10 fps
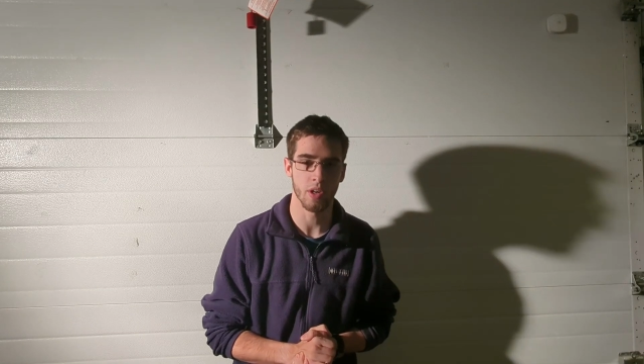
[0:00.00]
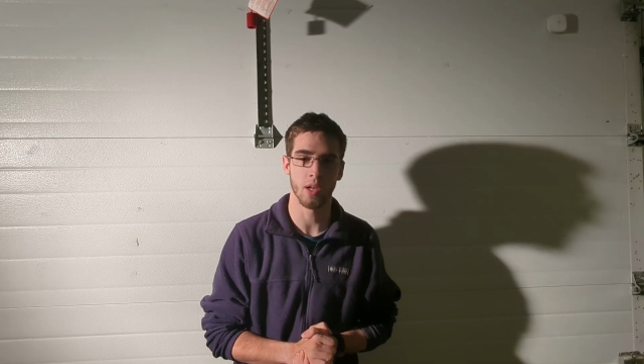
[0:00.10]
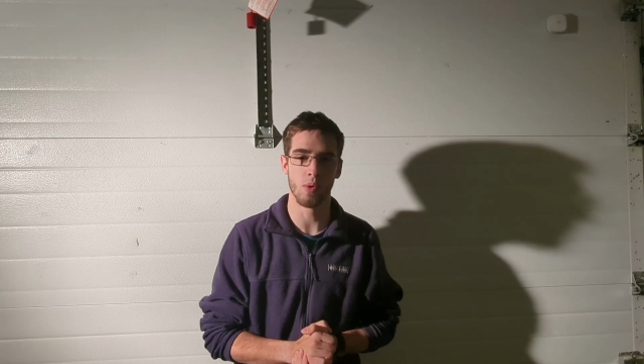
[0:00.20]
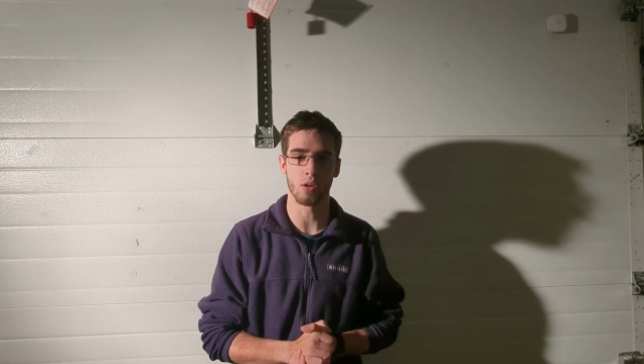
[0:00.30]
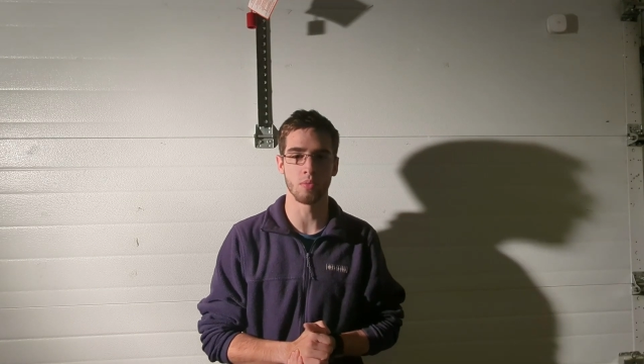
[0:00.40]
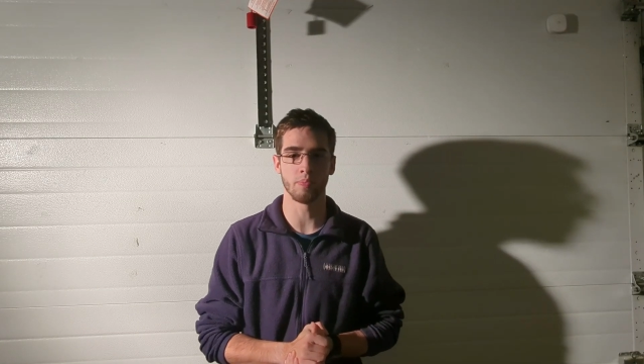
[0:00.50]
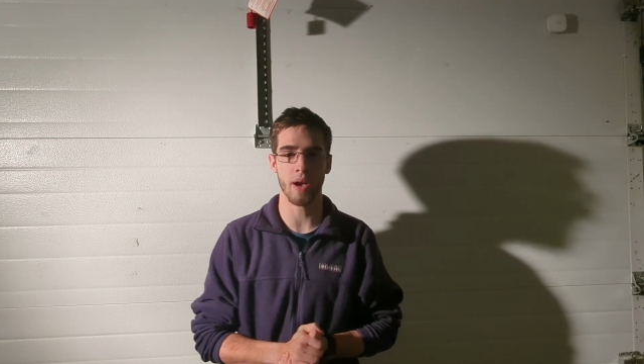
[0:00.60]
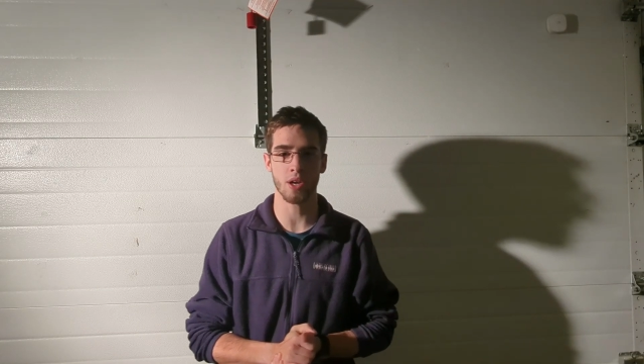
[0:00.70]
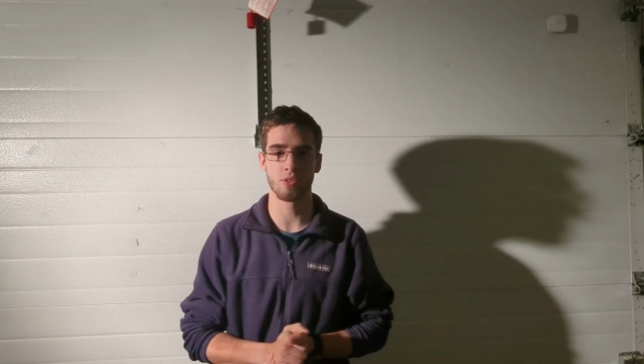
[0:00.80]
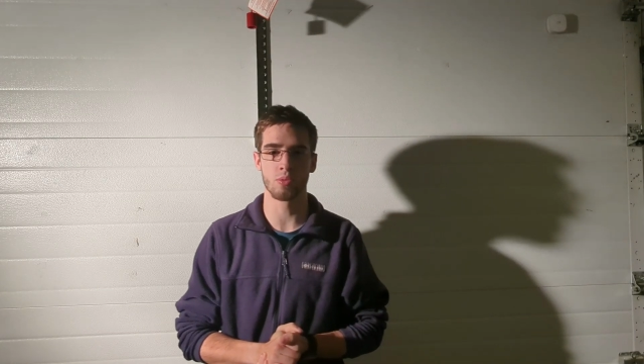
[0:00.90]
and welcome
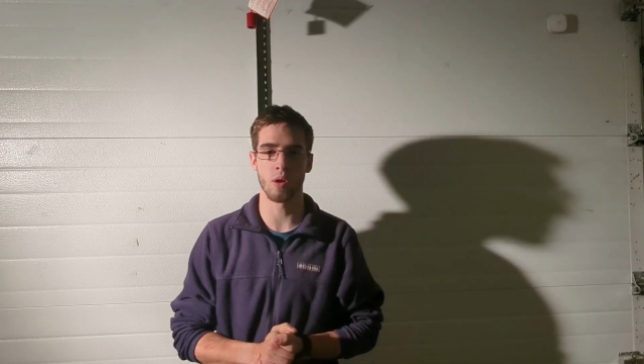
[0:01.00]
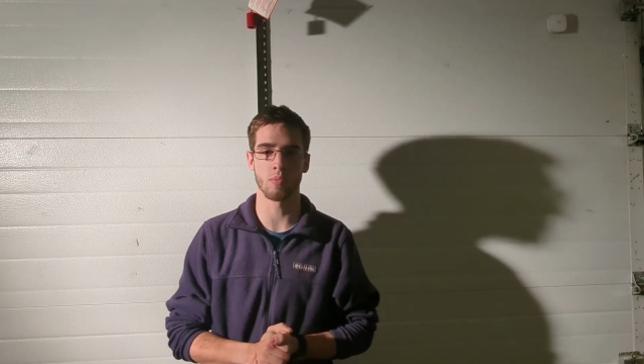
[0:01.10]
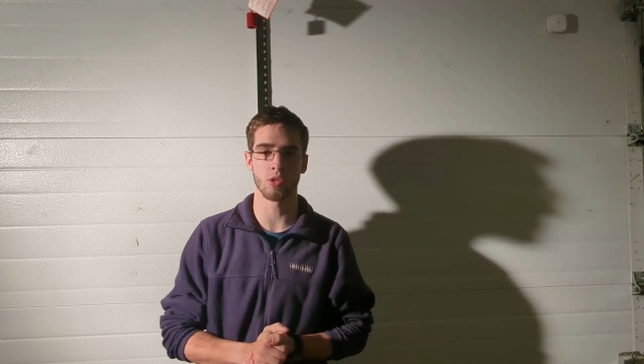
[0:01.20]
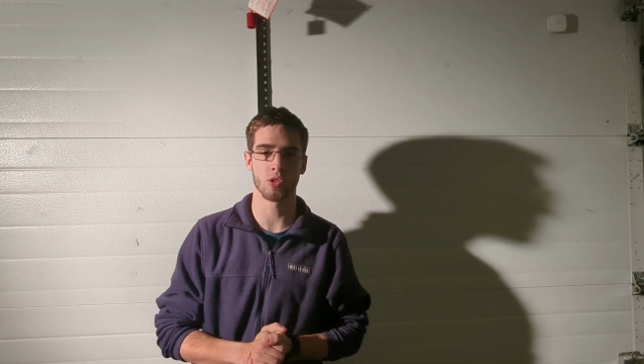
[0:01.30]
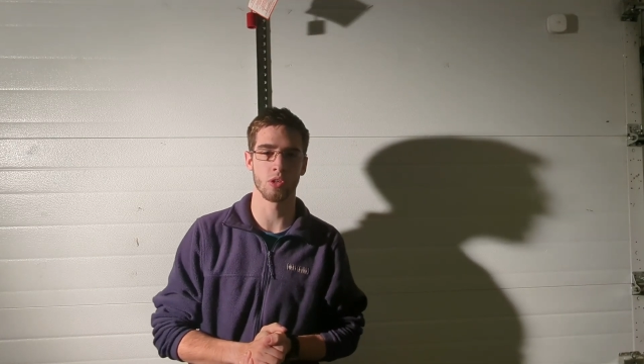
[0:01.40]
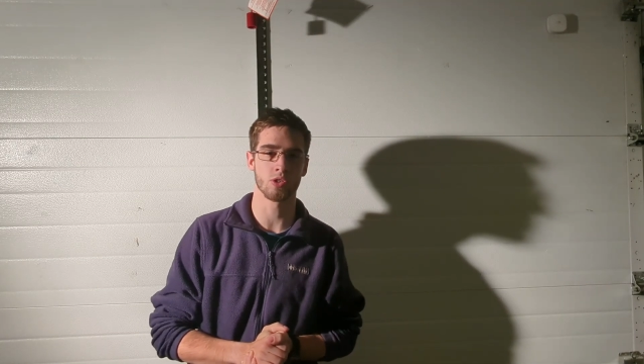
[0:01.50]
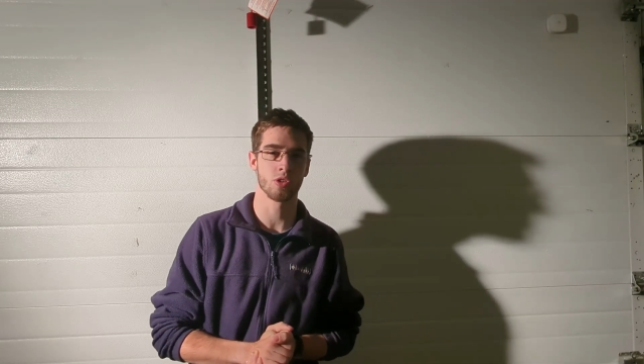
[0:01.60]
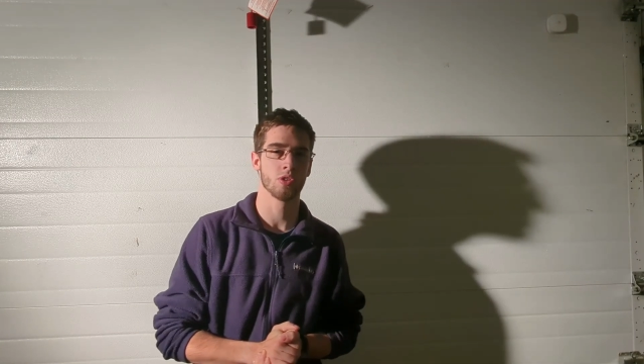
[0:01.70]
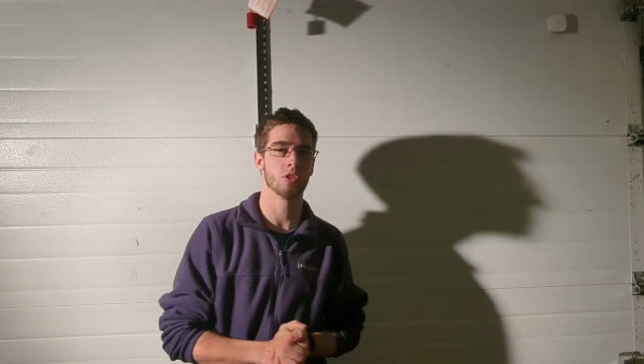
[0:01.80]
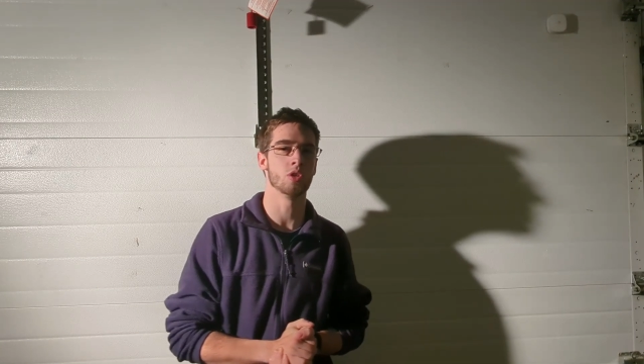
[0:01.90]
back to Smart Martial Arts,
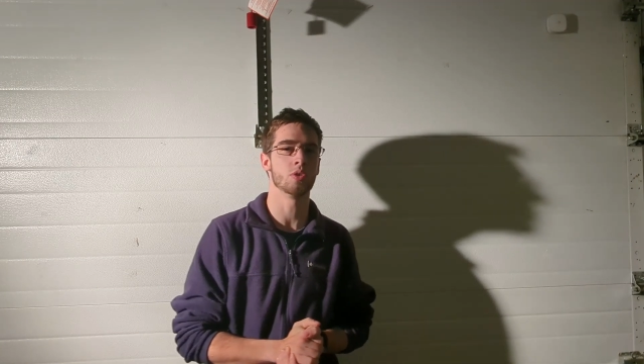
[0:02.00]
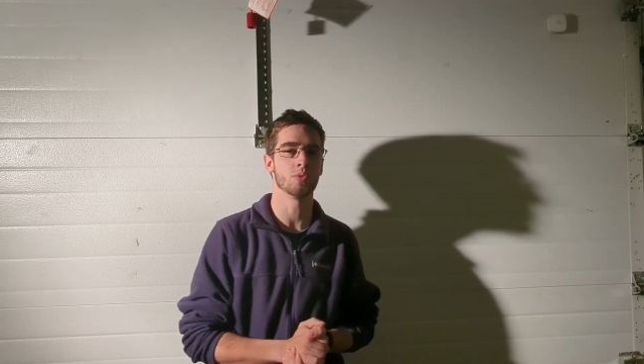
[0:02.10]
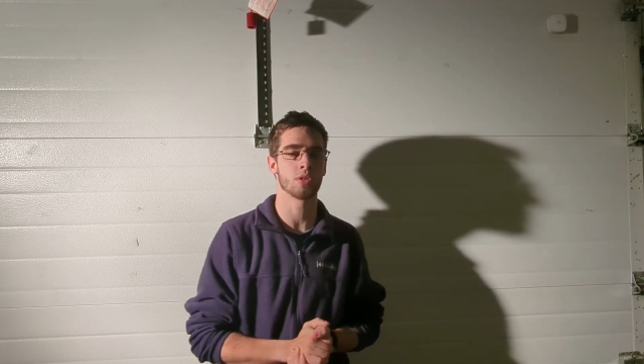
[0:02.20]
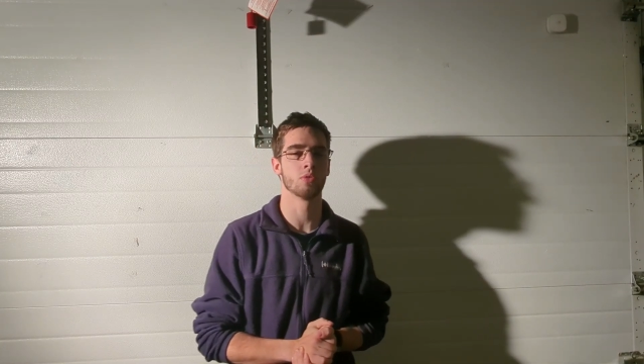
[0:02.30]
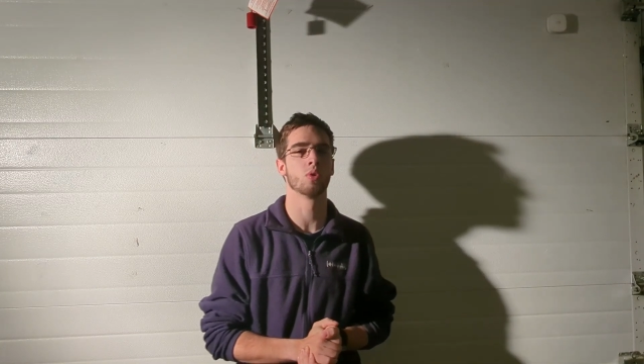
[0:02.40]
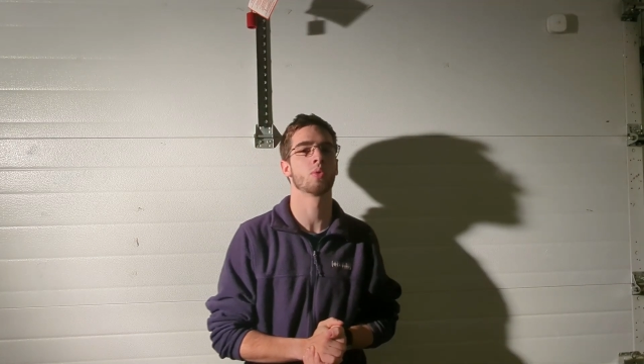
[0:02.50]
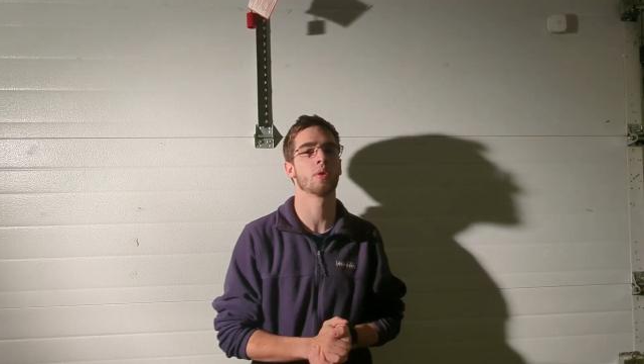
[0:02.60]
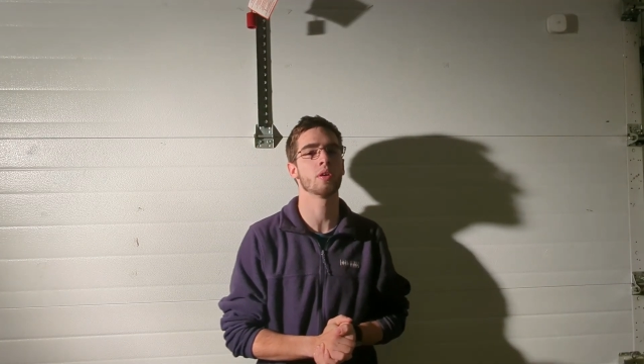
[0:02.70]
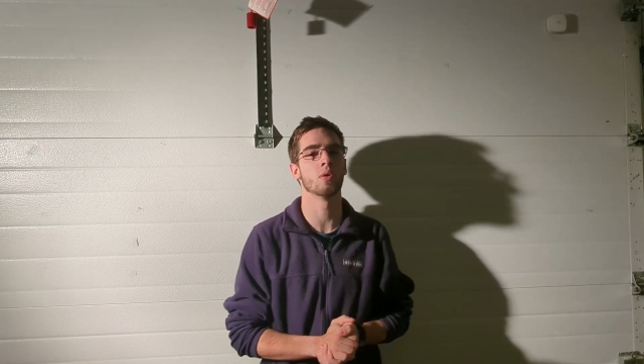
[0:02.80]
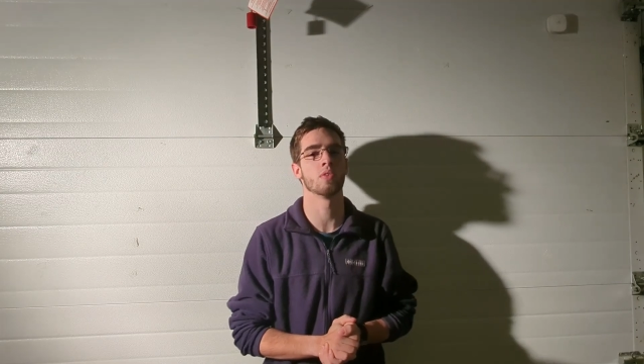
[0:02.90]
the YouTube channel where
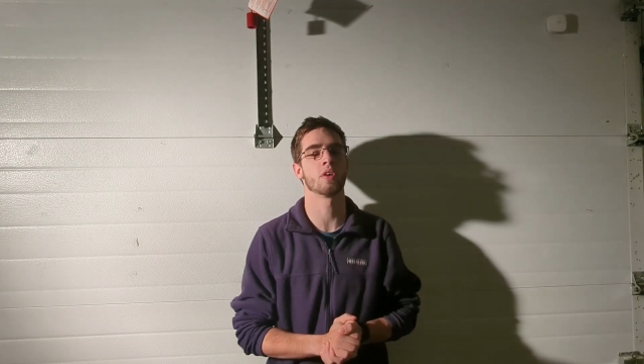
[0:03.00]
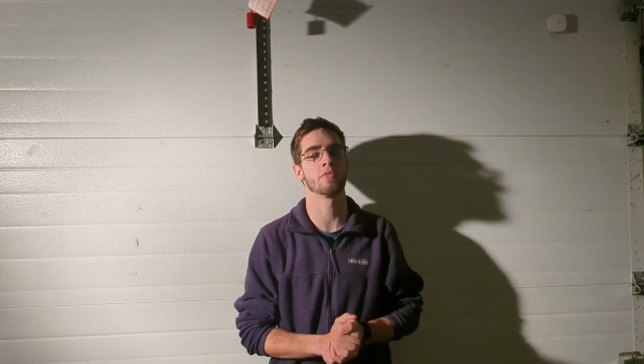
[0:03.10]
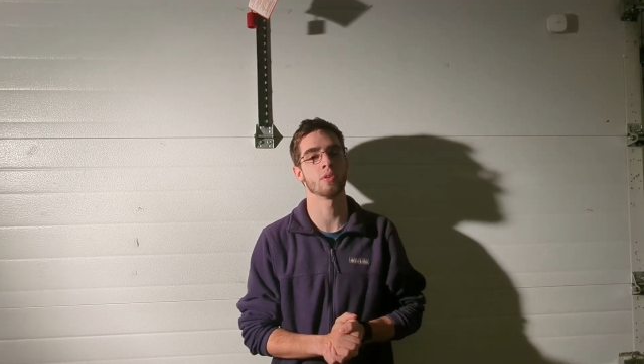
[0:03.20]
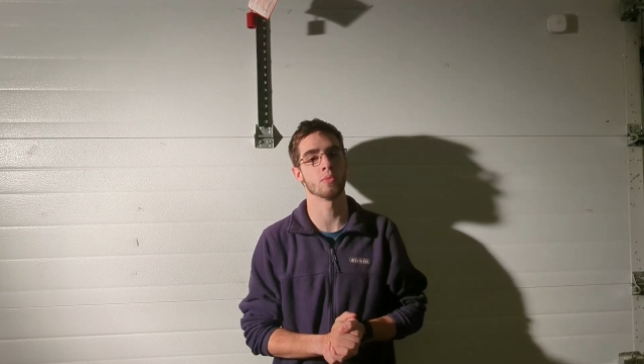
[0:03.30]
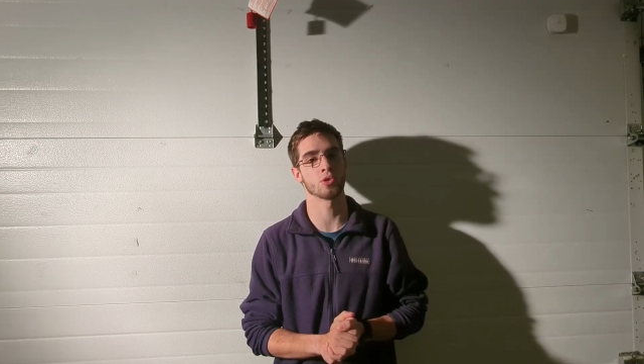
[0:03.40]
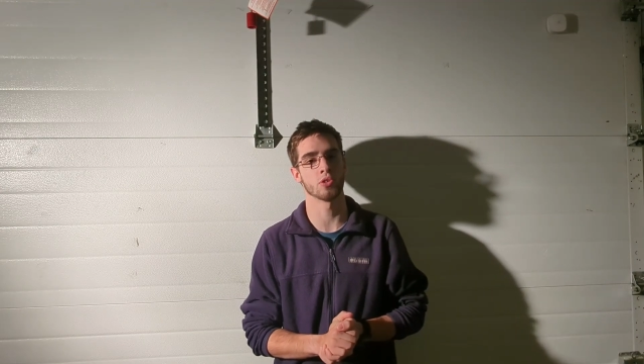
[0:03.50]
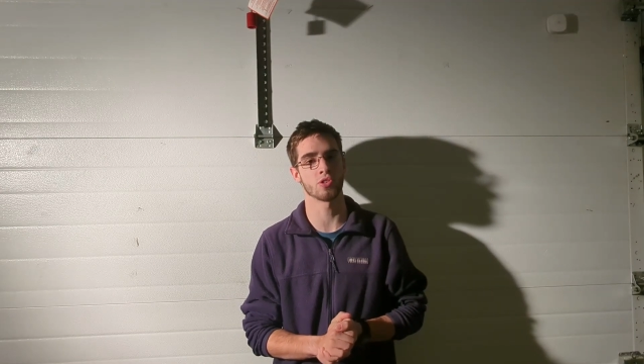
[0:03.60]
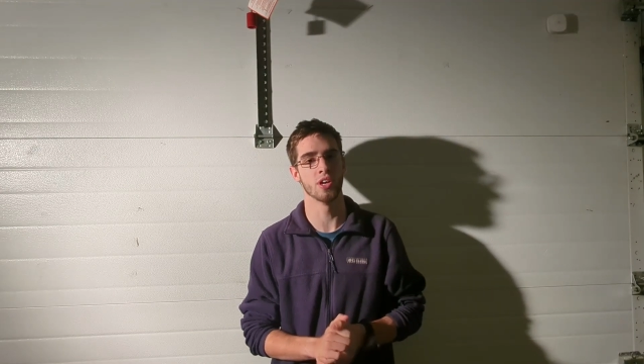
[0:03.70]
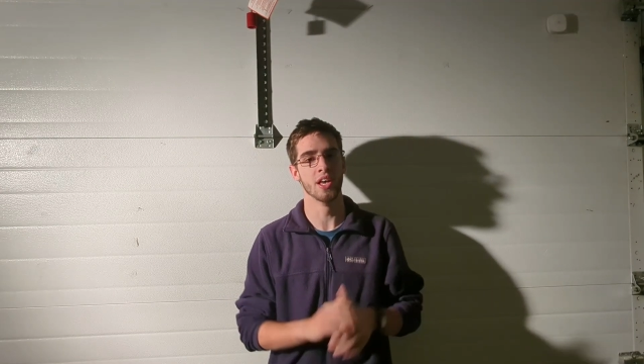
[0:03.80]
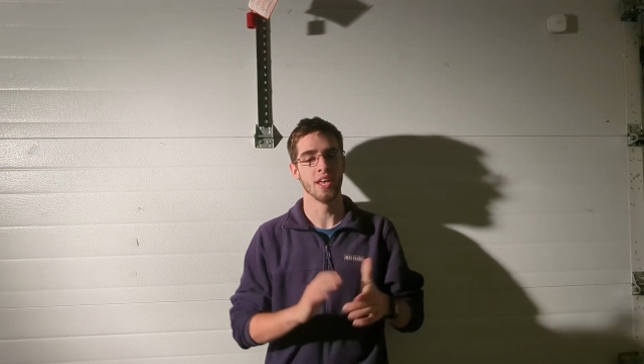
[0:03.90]
we go over everything martial arts.